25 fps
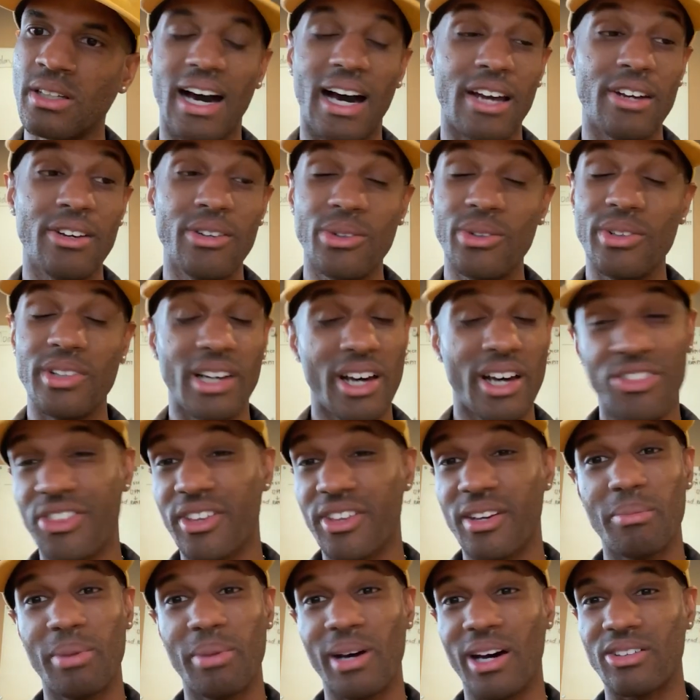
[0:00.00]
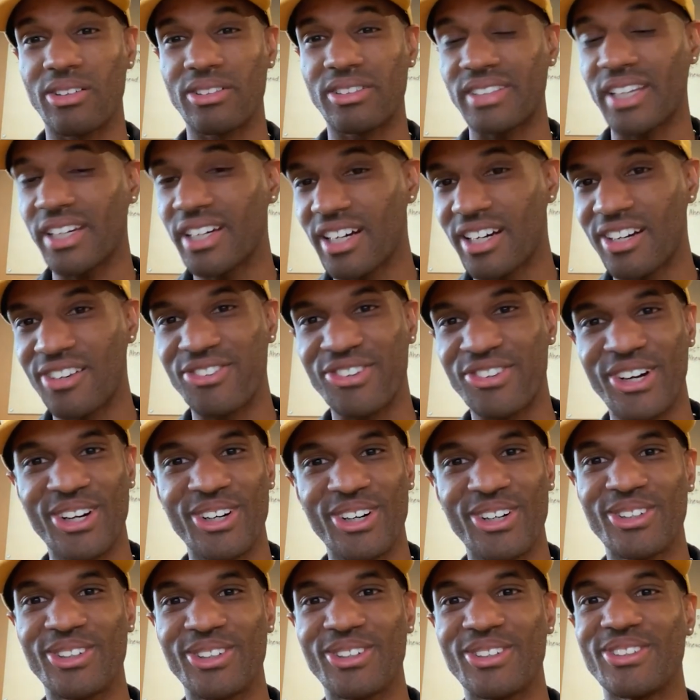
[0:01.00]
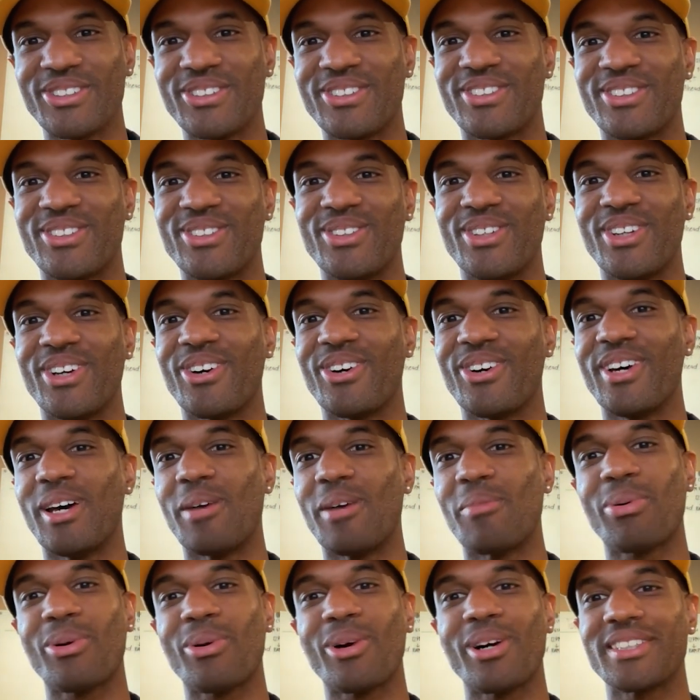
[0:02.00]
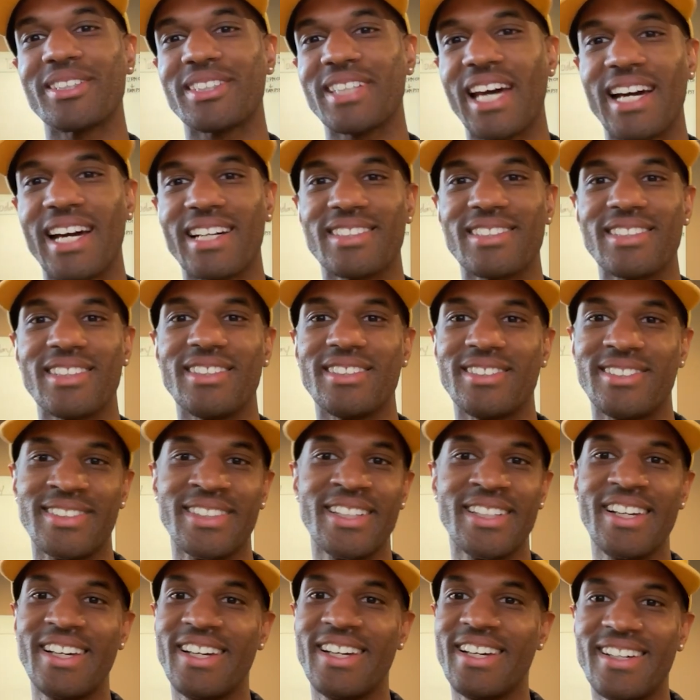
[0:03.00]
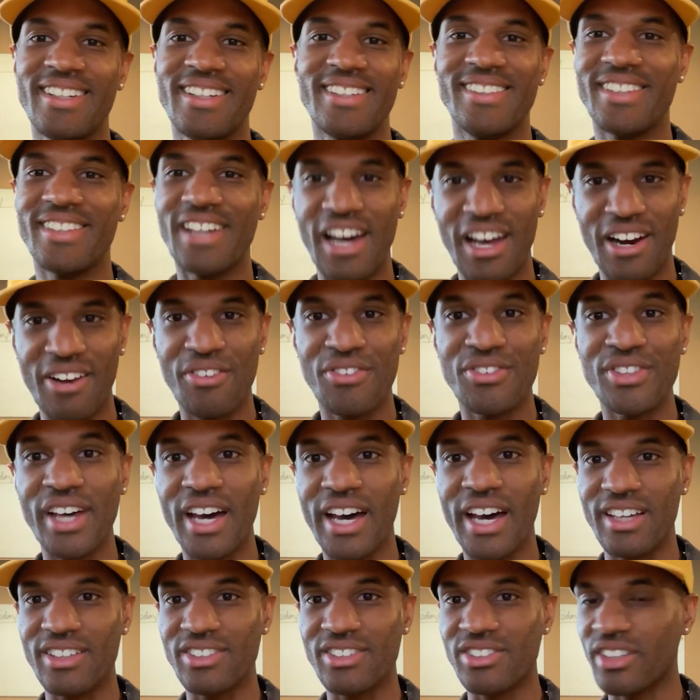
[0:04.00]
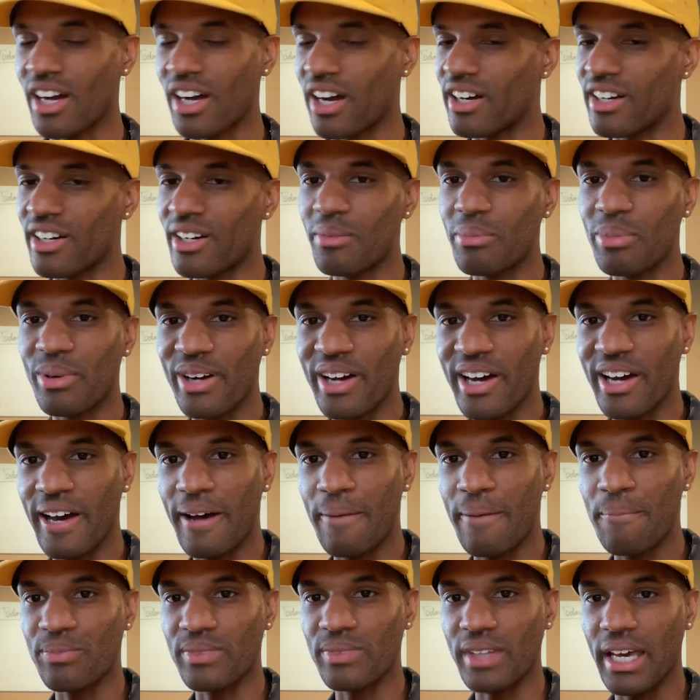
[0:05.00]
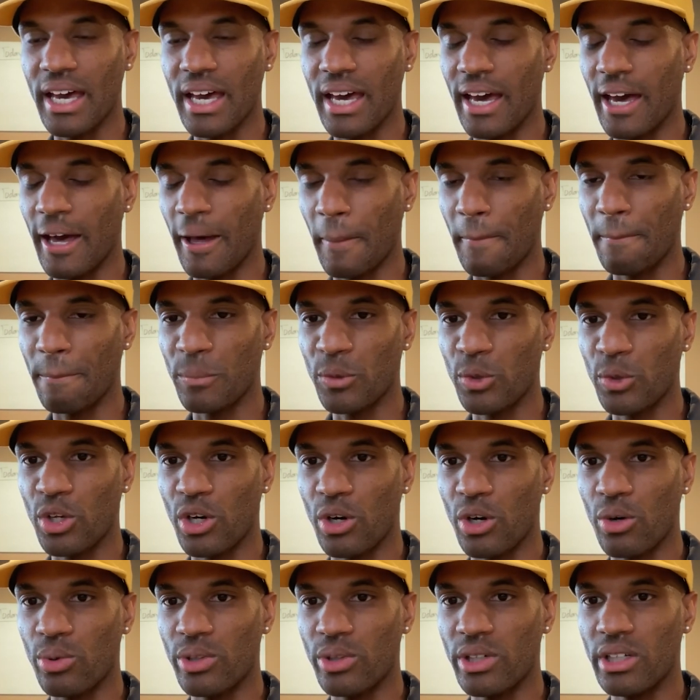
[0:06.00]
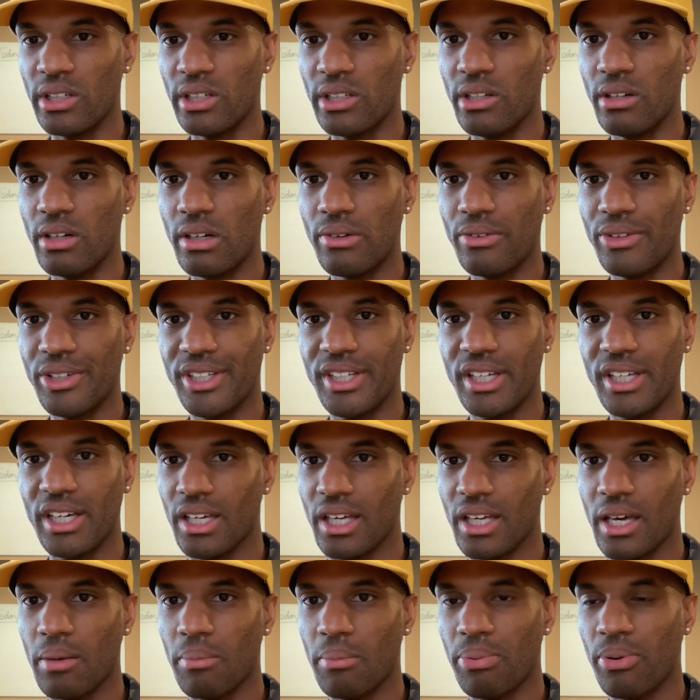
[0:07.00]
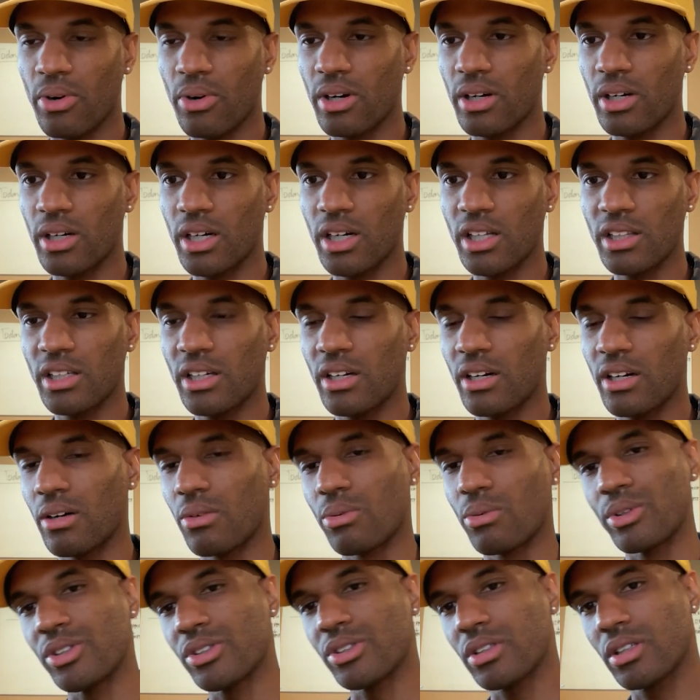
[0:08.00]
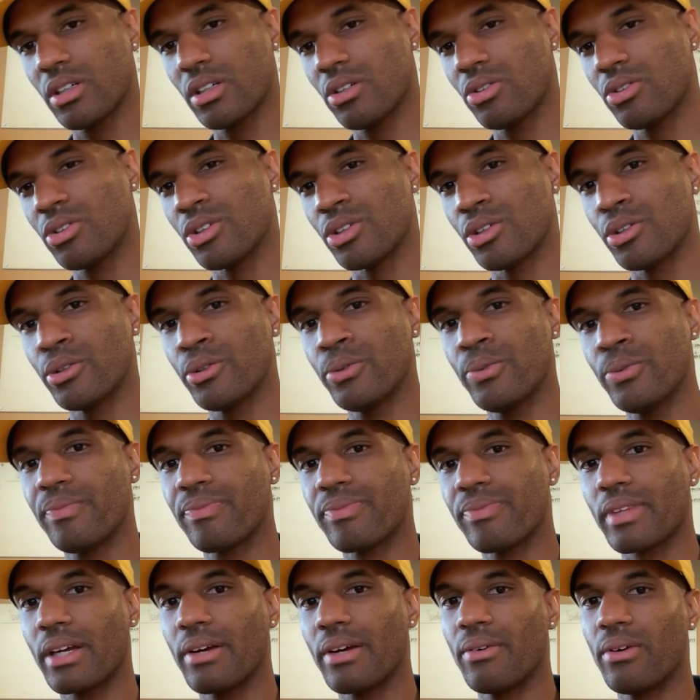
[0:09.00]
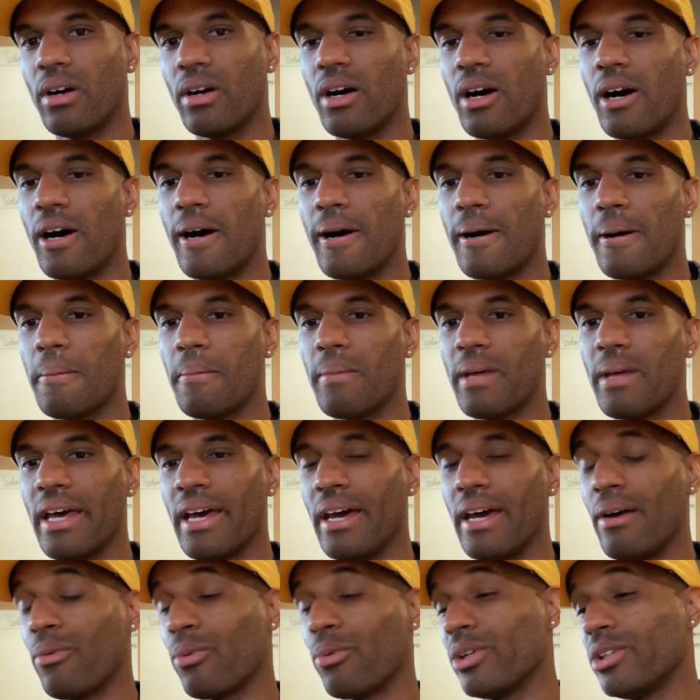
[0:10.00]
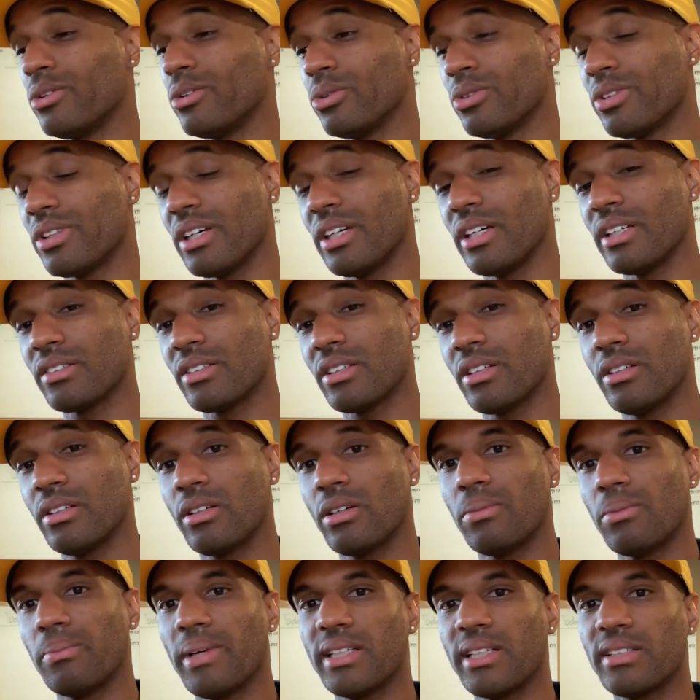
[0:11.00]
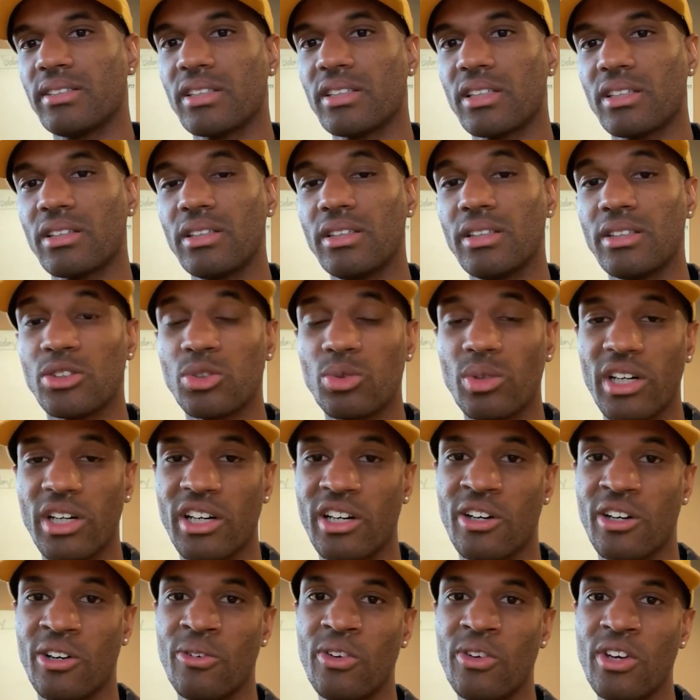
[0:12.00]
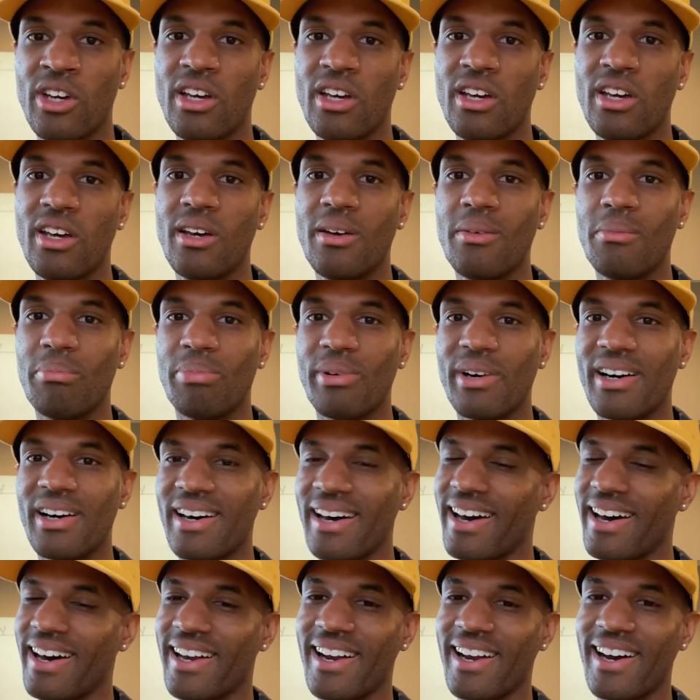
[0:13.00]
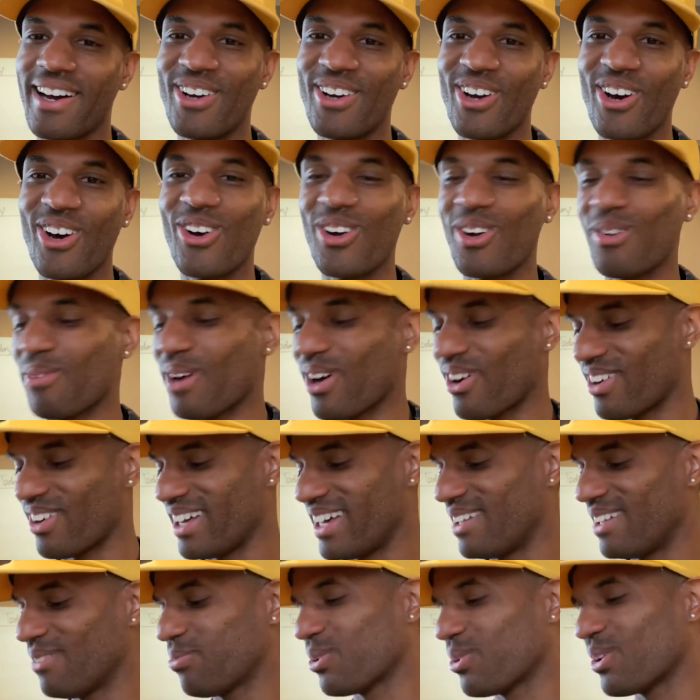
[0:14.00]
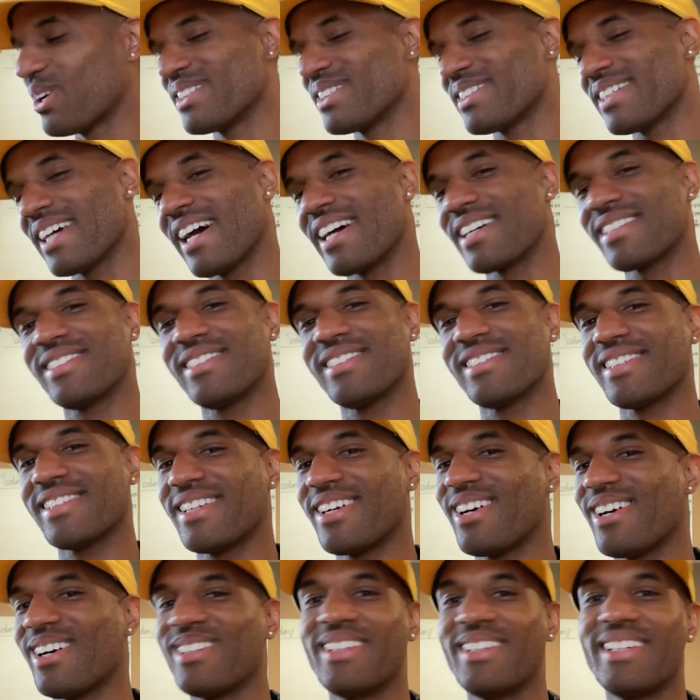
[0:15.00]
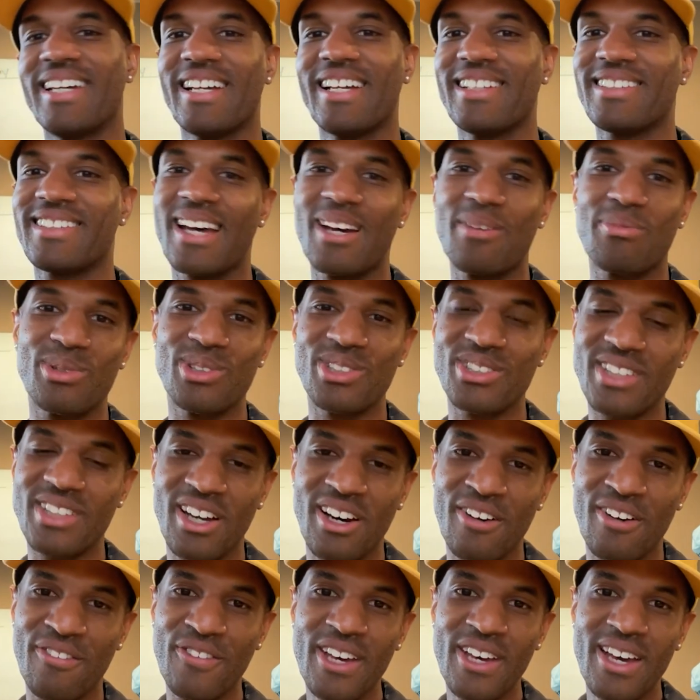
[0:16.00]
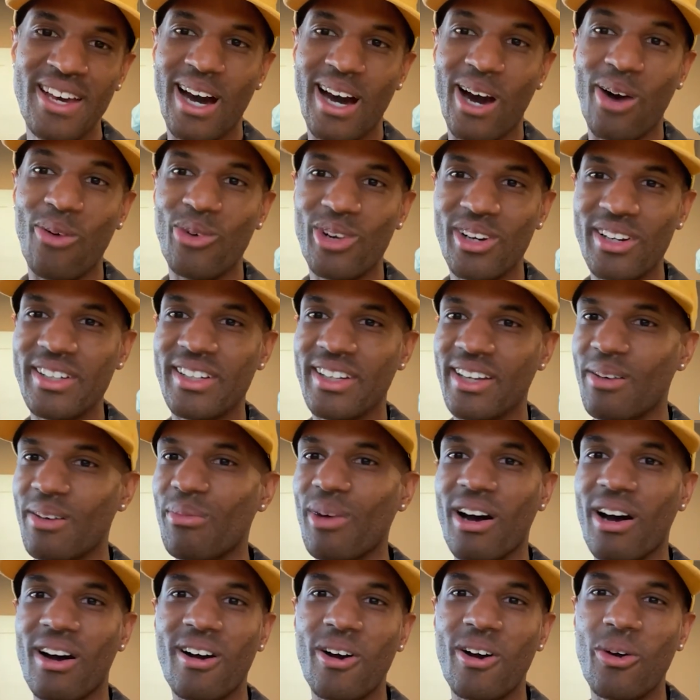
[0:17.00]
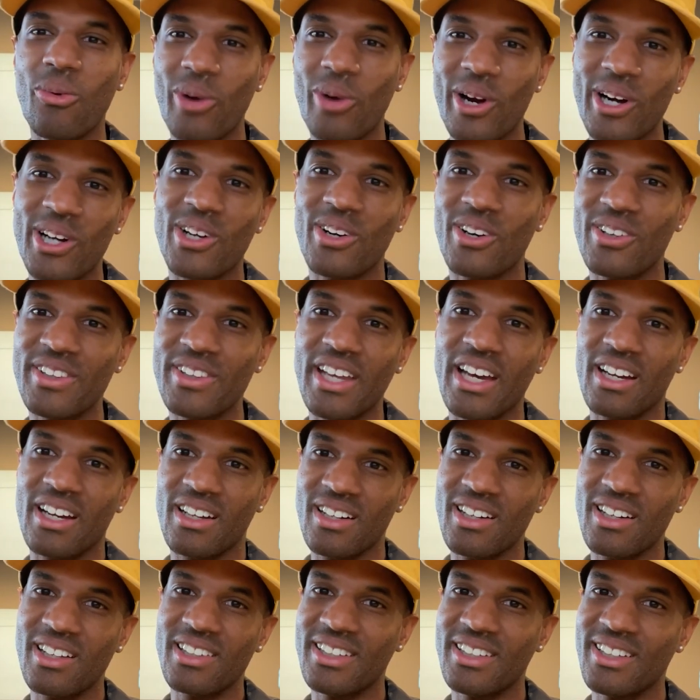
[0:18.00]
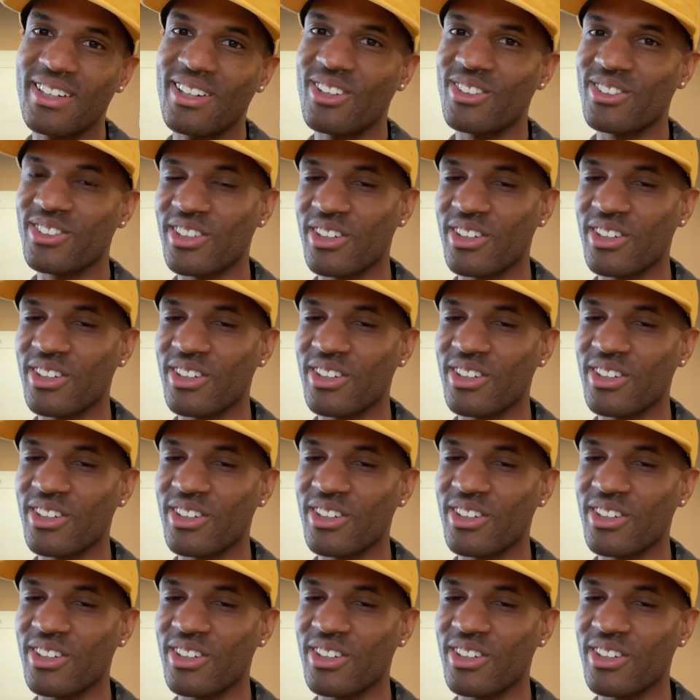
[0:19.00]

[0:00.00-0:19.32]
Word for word: I knew nothing about tariff codes, you know, import taxes, none of that starting a brand and you know we we did import early on we still do uh, and we do things here domestically as well but had I known about import taxes and all of that type of stuff, I would have did my homework on that early on.